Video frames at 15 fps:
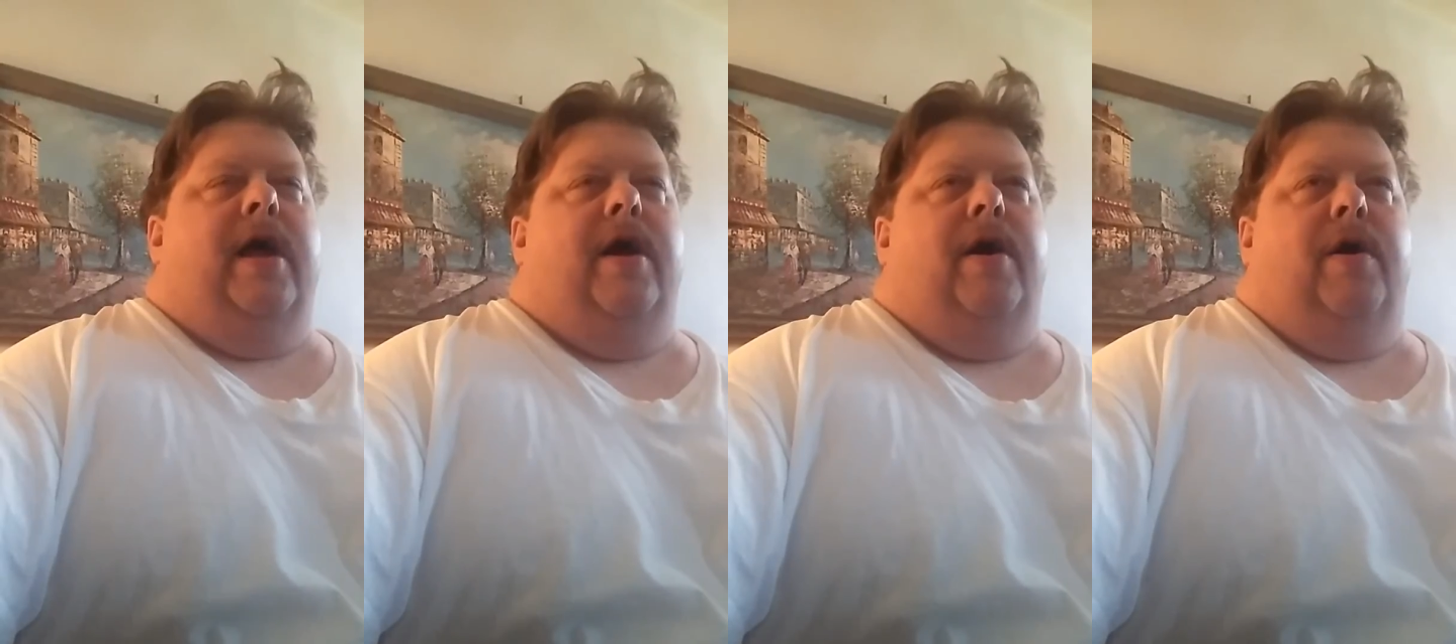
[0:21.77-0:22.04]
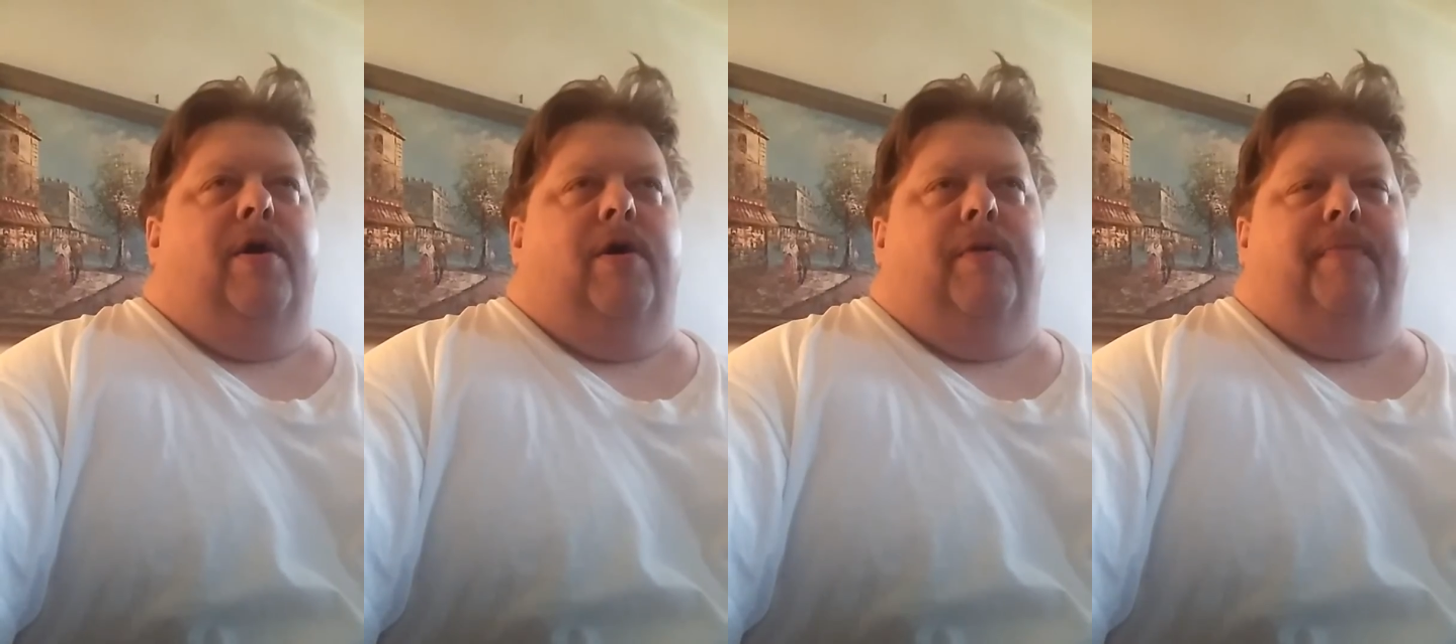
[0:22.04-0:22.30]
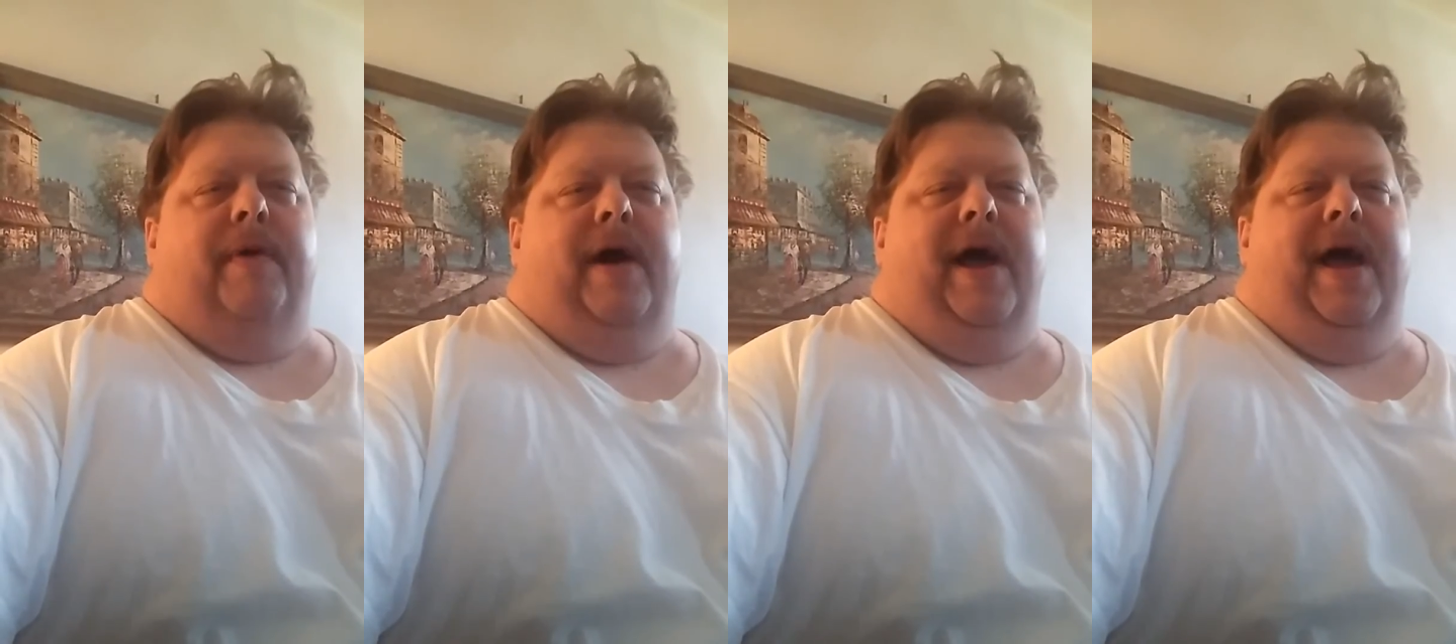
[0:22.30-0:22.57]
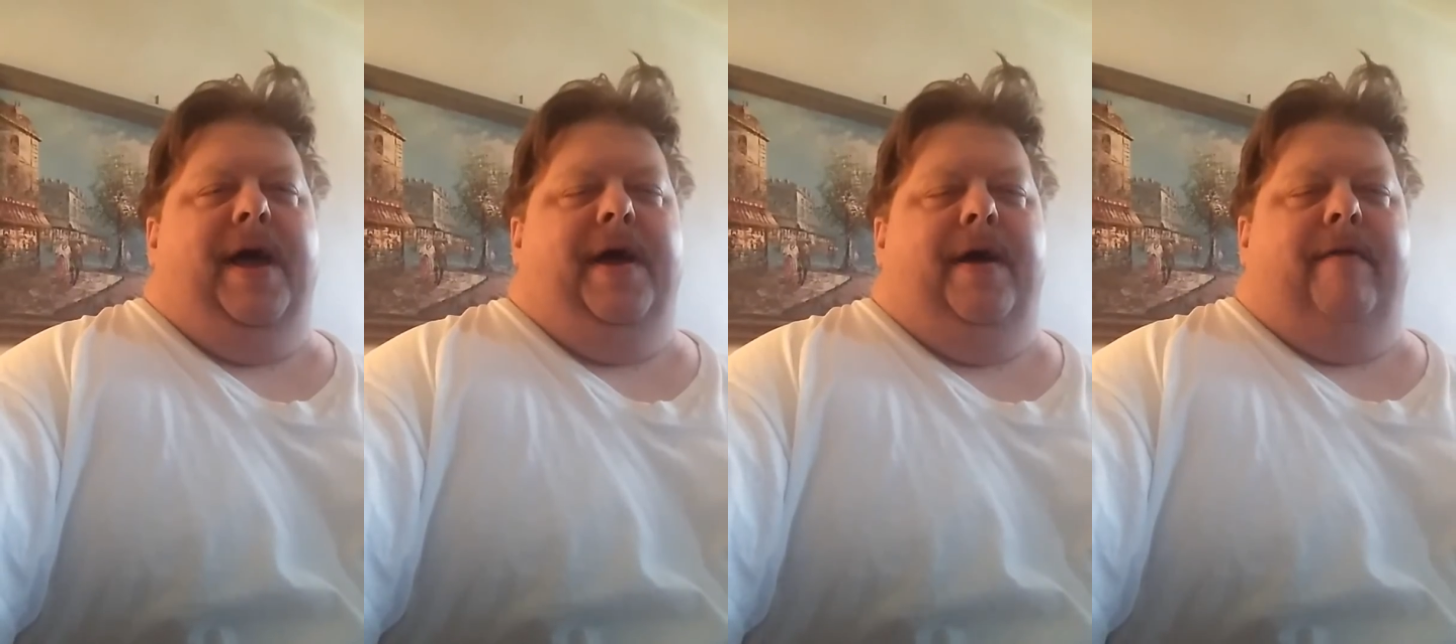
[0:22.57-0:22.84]
hope
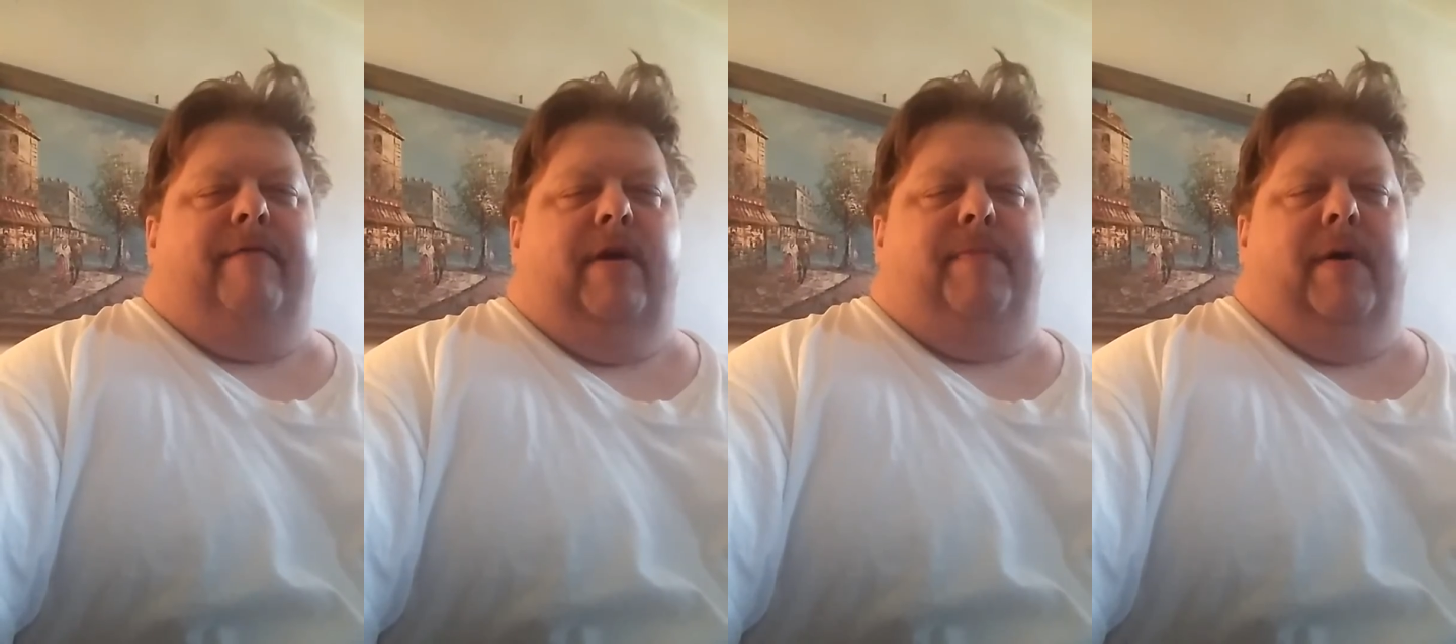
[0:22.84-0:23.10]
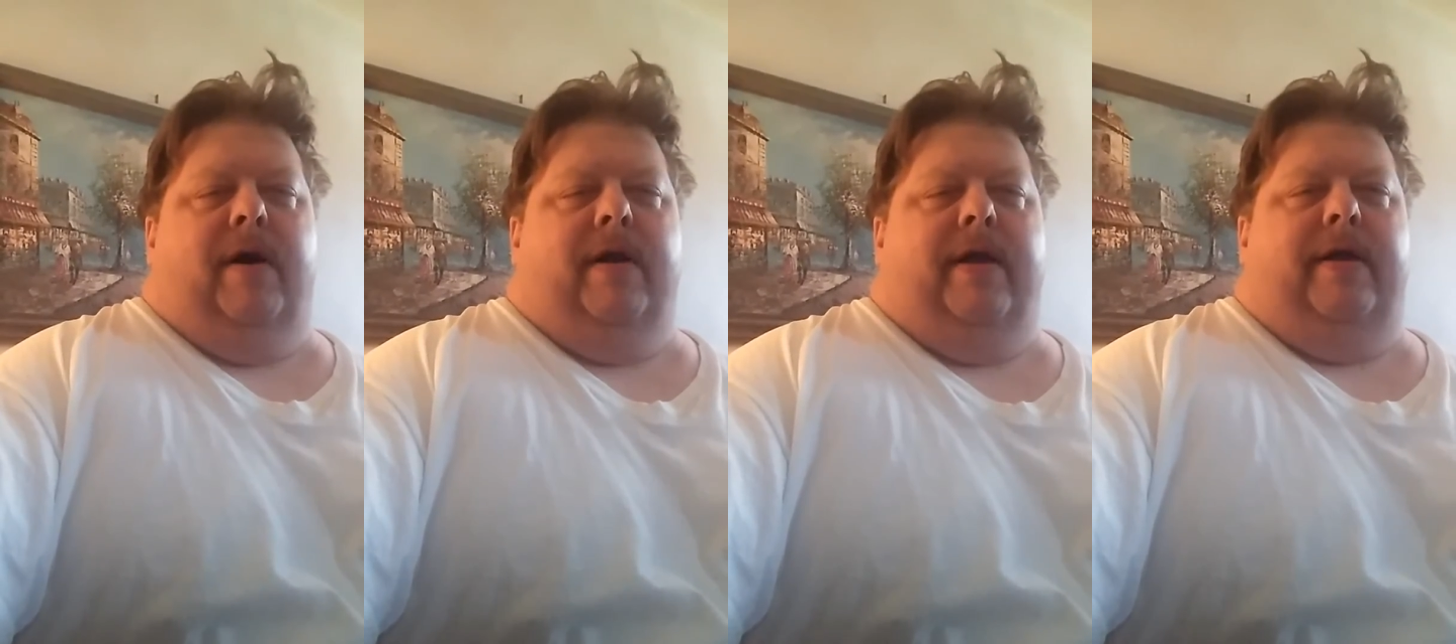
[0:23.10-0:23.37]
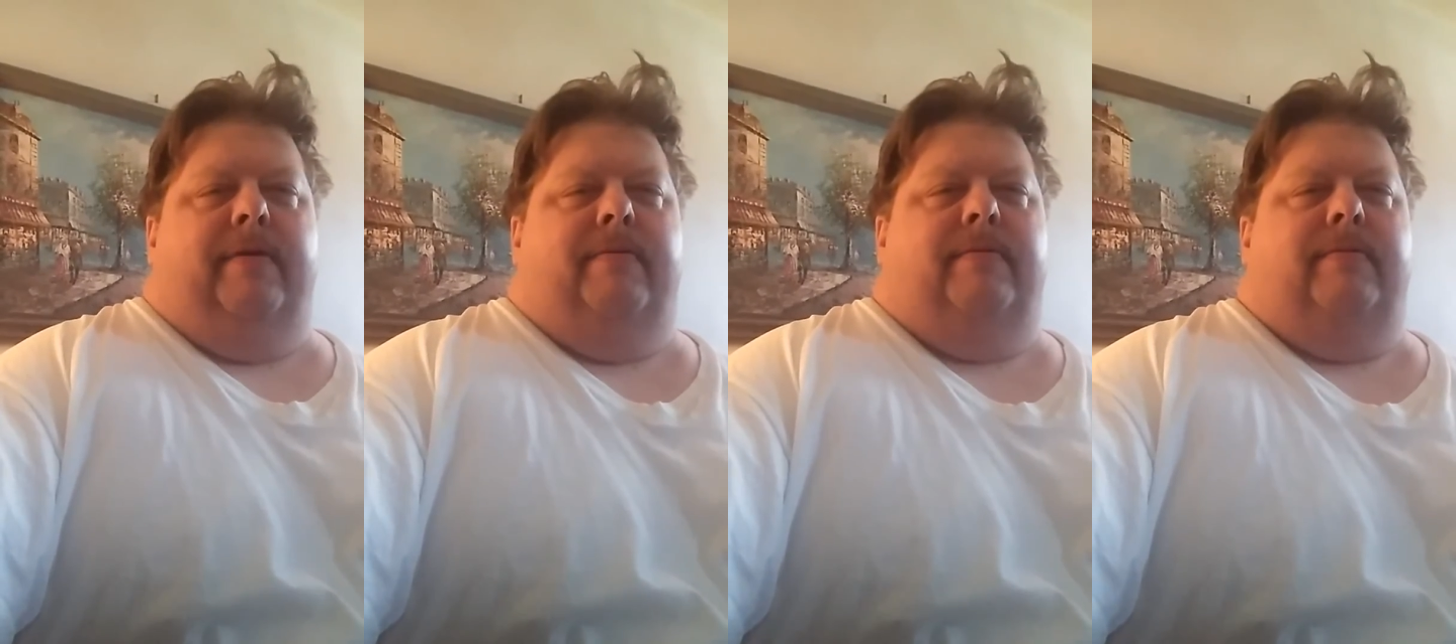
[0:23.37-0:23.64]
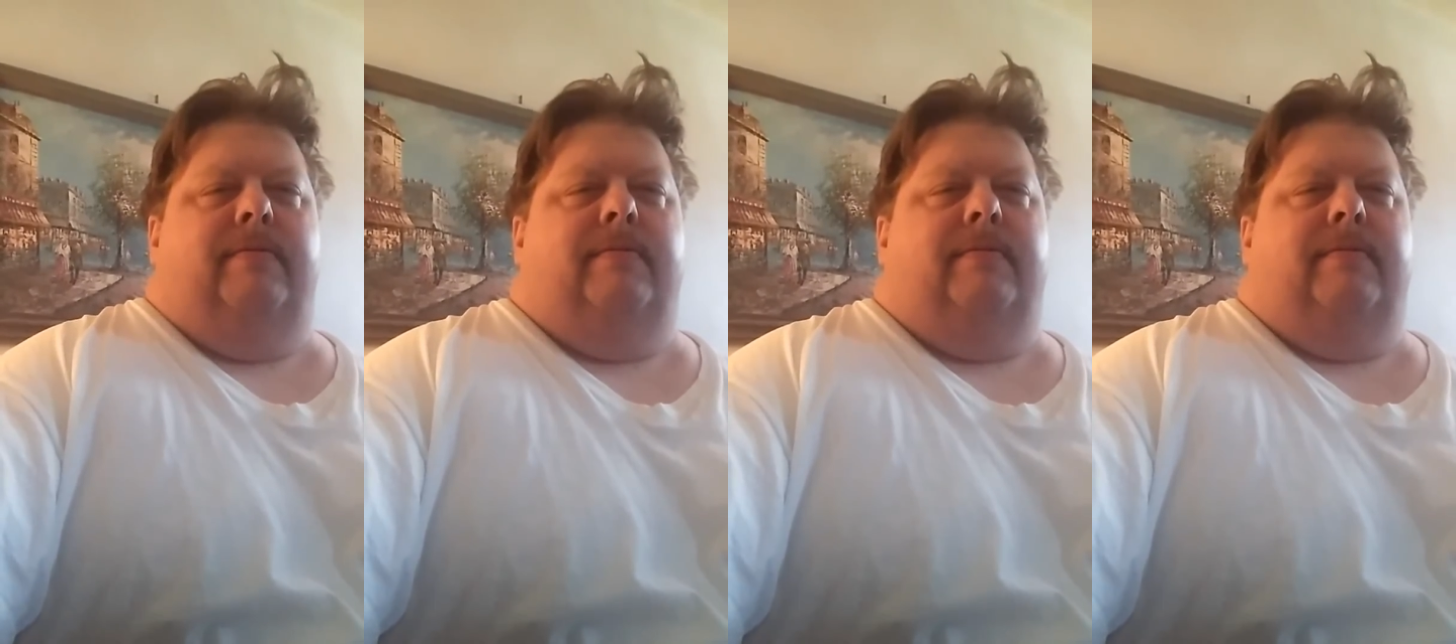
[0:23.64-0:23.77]
everybody